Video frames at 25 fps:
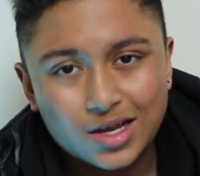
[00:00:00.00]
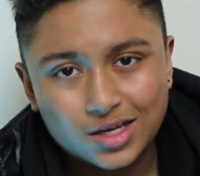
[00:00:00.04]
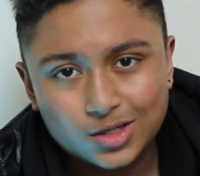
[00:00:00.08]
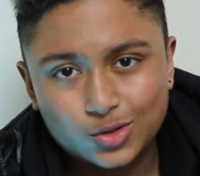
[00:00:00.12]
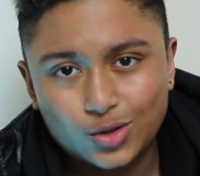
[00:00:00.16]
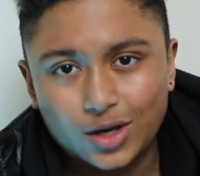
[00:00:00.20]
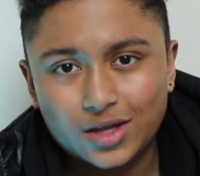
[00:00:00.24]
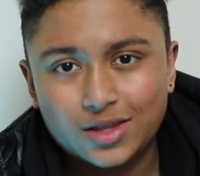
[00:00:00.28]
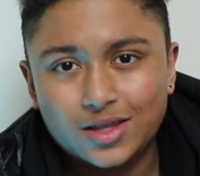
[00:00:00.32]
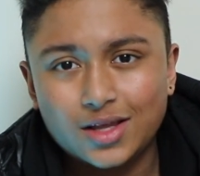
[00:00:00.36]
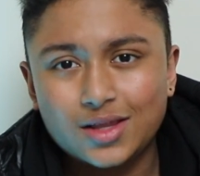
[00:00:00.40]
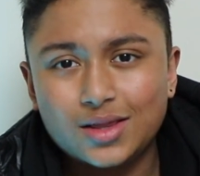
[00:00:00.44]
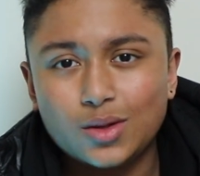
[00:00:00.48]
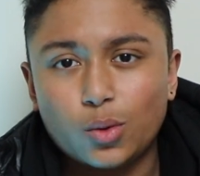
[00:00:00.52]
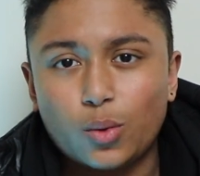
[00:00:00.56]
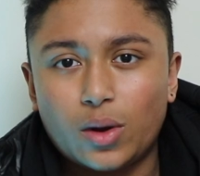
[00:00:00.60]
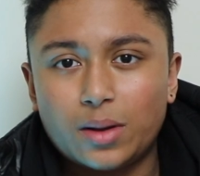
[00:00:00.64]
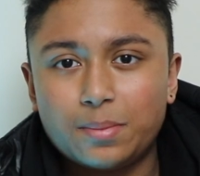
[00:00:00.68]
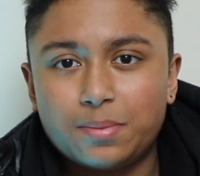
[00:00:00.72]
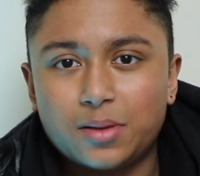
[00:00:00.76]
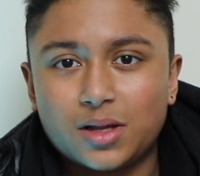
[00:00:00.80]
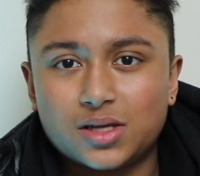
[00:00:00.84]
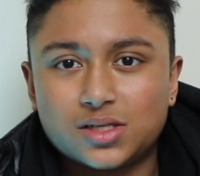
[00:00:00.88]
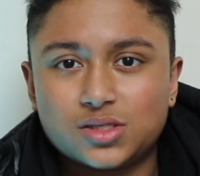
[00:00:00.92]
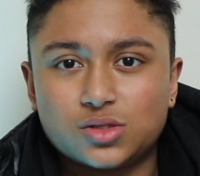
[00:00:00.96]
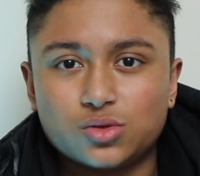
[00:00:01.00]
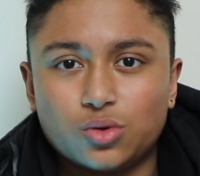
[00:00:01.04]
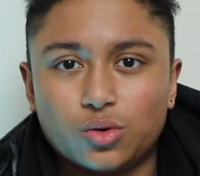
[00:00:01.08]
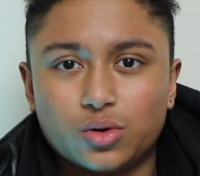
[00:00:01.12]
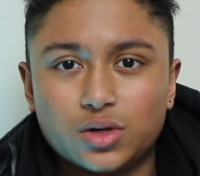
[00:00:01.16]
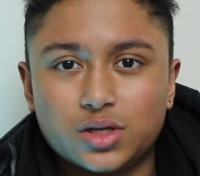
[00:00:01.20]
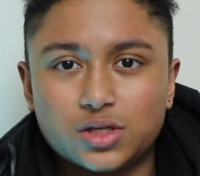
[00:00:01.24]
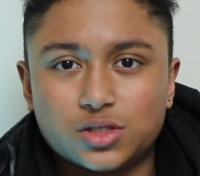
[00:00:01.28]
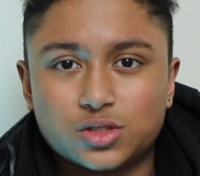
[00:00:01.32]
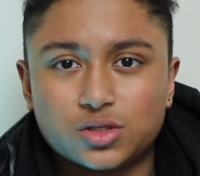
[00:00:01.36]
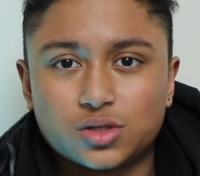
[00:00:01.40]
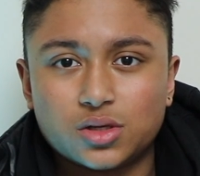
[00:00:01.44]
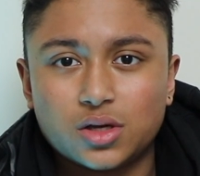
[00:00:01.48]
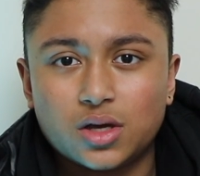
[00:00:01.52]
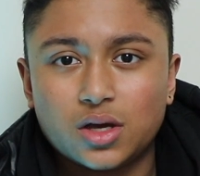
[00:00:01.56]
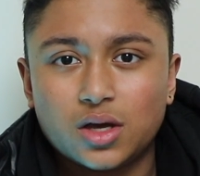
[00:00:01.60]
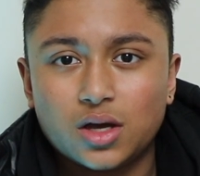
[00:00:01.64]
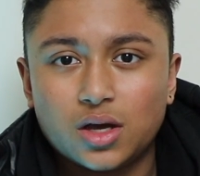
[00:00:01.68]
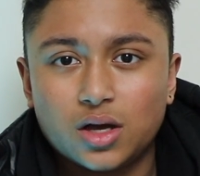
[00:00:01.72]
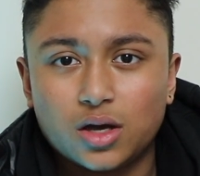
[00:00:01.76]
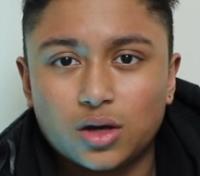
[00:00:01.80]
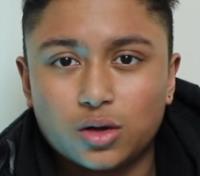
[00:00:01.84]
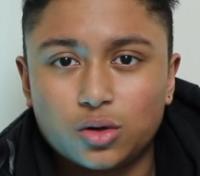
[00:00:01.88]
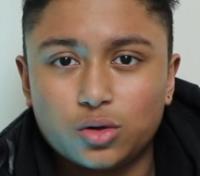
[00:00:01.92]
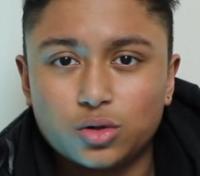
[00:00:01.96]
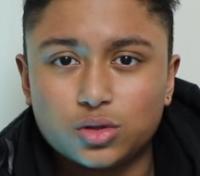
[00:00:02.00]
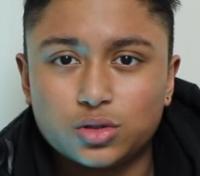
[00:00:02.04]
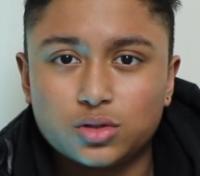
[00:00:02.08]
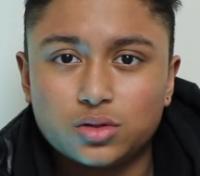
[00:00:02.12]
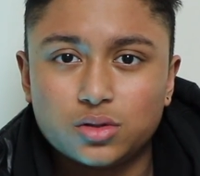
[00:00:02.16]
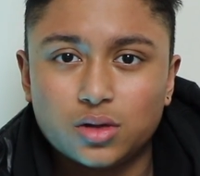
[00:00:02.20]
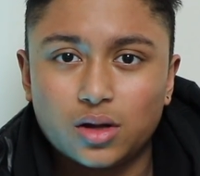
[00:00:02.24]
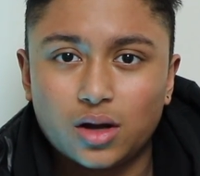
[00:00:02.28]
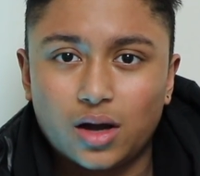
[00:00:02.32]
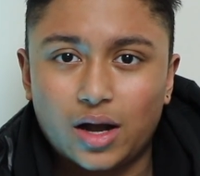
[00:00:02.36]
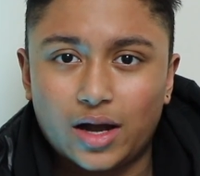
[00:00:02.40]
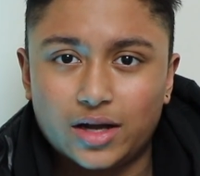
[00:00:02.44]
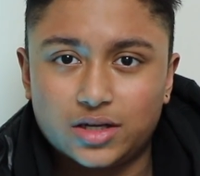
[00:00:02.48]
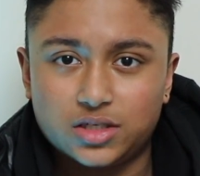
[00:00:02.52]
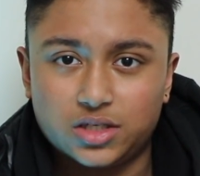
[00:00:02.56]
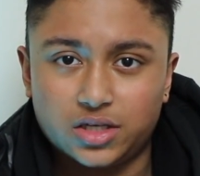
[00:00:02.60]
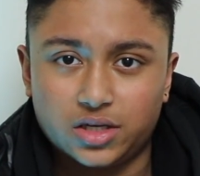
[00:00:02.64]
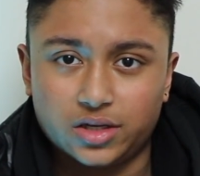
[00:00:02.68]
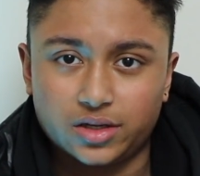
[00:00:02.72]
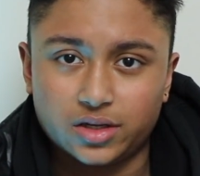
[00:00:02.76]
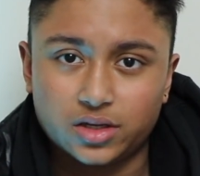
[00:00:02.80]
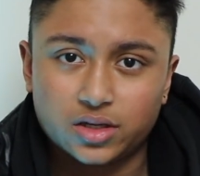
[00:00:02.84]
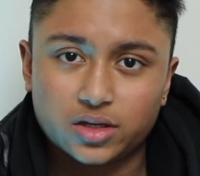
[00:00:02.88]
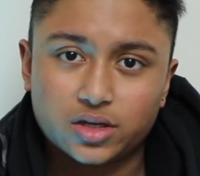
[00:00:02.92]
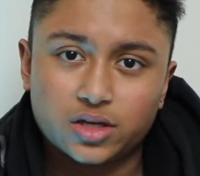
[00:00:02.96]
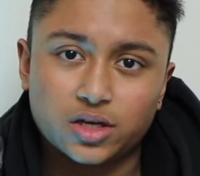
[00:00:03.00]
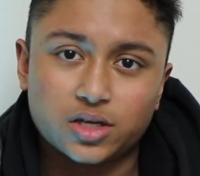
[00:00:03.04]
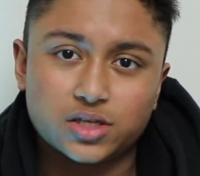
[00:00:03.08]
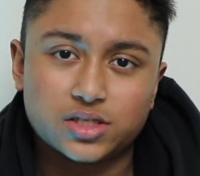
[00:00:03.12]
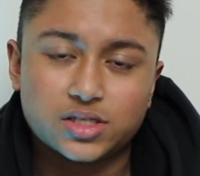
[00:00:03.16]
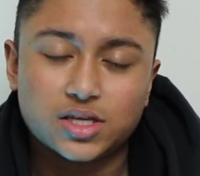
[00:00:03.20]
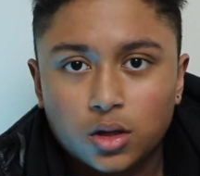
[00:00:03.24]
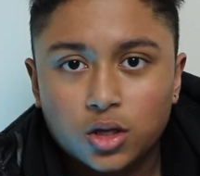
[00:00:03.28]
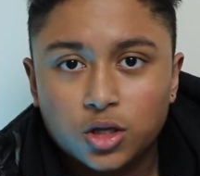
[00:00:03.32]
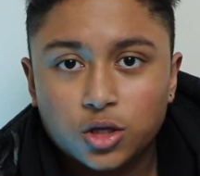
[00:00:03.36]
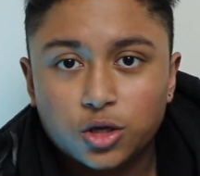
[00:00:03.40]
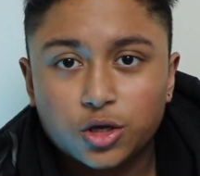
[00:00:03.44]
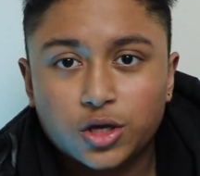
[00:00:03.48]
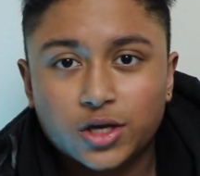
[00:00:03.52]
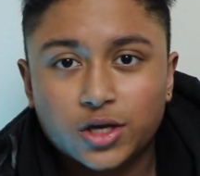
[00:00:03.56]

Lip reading: So I think the OnePlus Nord is a good idea because you